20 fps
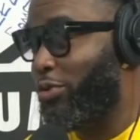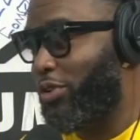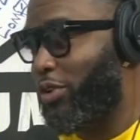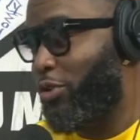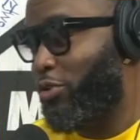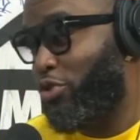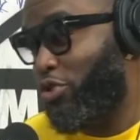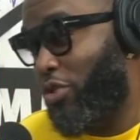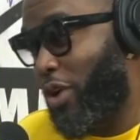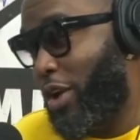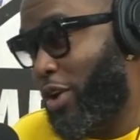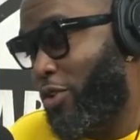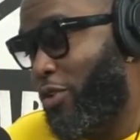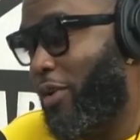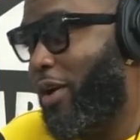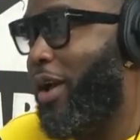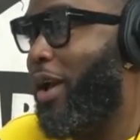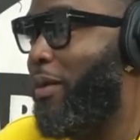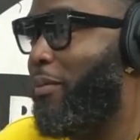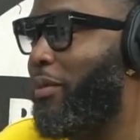So Trae
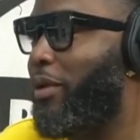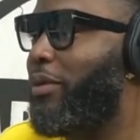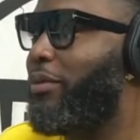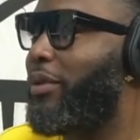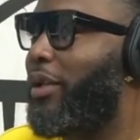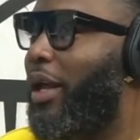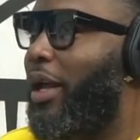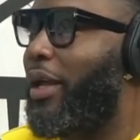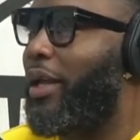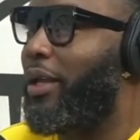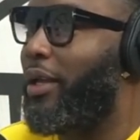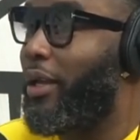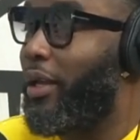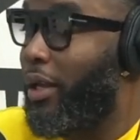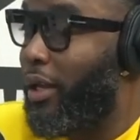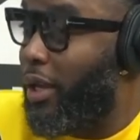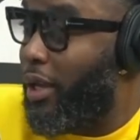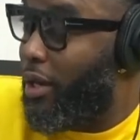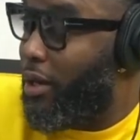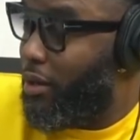grabbed me. He was like,
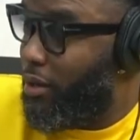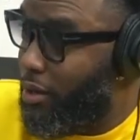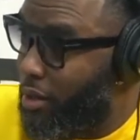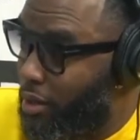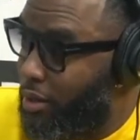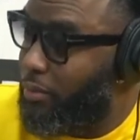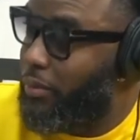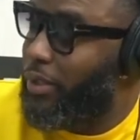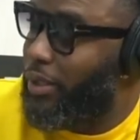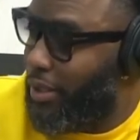and hugged me.